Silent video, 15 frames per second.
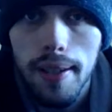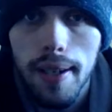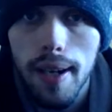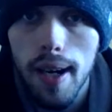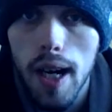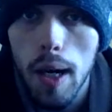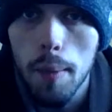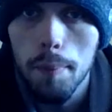
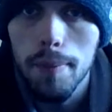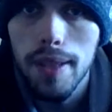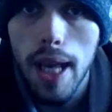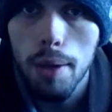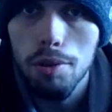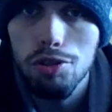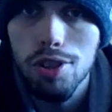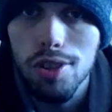
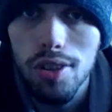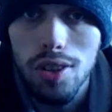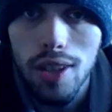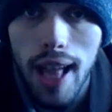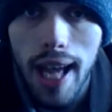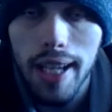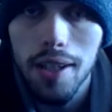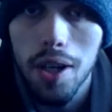That was just
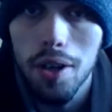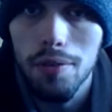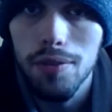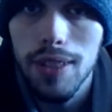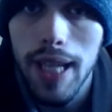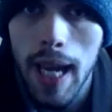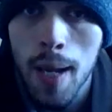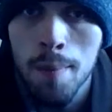lack
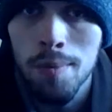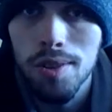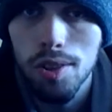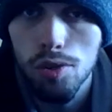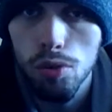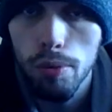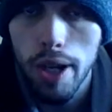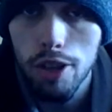of game
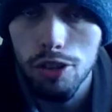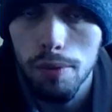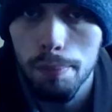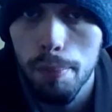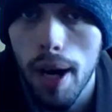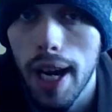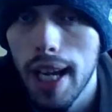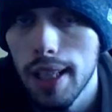situation
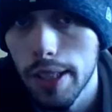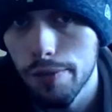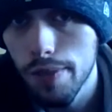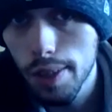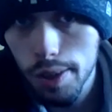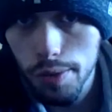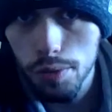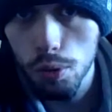by a
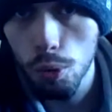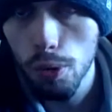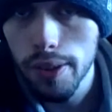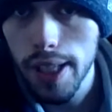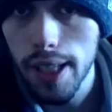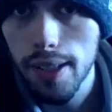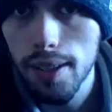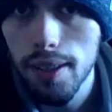defensive
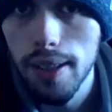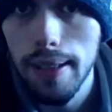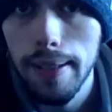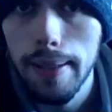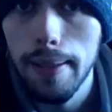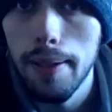coordinator